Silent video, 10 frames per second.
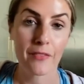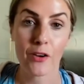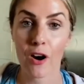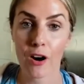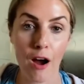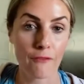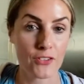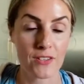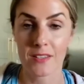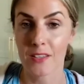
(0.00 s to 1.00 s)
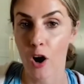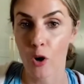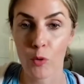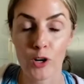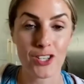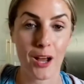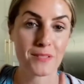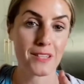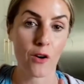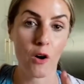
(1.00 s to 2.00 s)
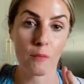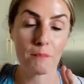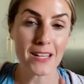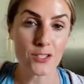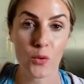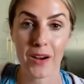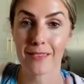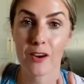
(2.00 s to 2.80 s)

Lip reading: There are conferences, there are workshops, there are mentoring,